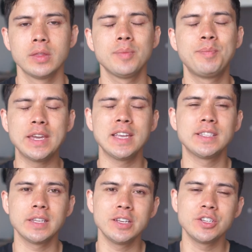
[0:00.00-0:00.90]
The
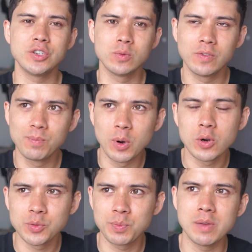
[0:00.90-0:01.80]
biggest issue with
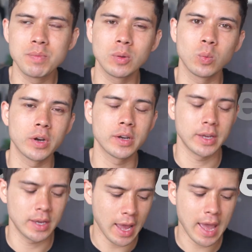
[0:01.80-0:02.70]
most people
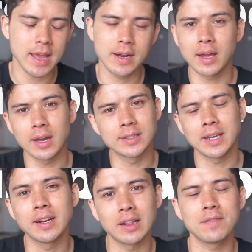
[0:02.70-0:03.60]
working 8, 9,
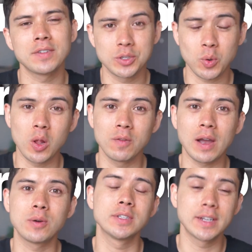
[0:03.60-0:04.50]
10, 11, 12
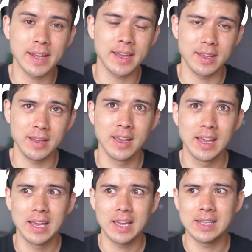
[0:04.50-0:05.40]
hours a day
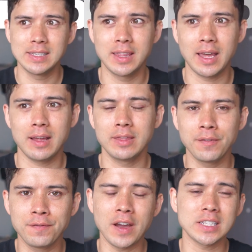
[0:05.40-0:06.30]
is that the
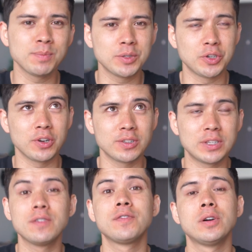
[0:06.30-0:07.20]
vast
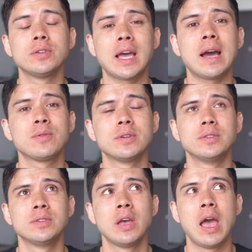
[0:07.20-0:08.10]
majority of those
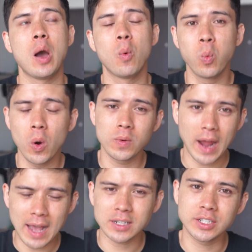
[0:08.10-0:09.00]
hours won't
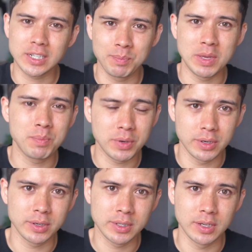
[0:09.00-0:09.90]
actually be
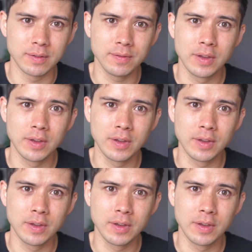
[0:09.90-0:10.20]
productive.